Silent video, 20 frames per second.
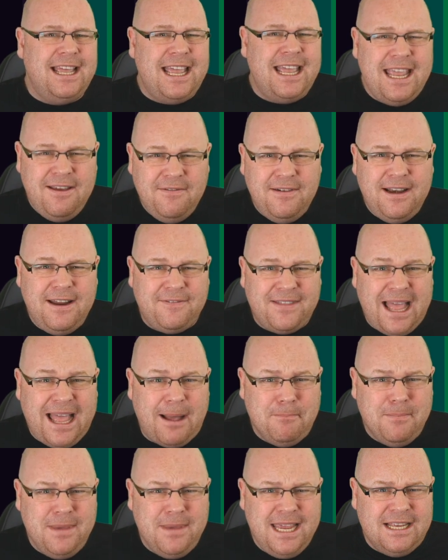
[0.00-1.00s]
even if
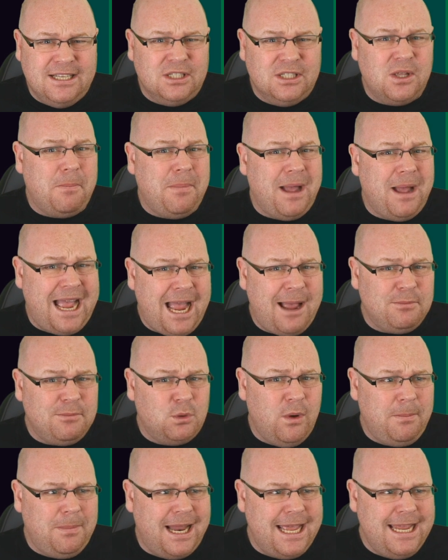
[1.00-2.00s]
that means that perhaps
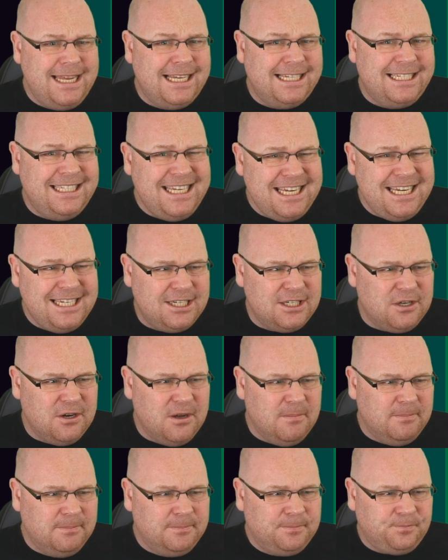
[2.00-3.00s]
we're playing a
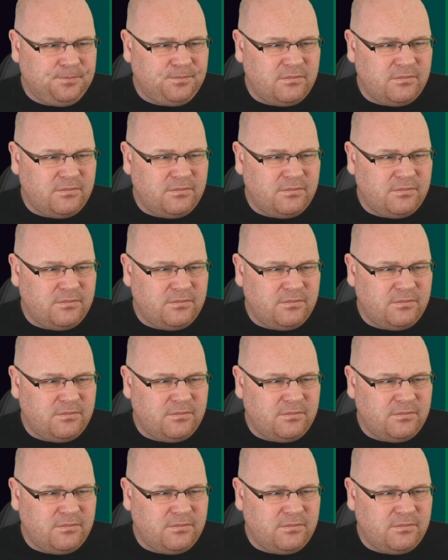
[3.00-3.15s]
system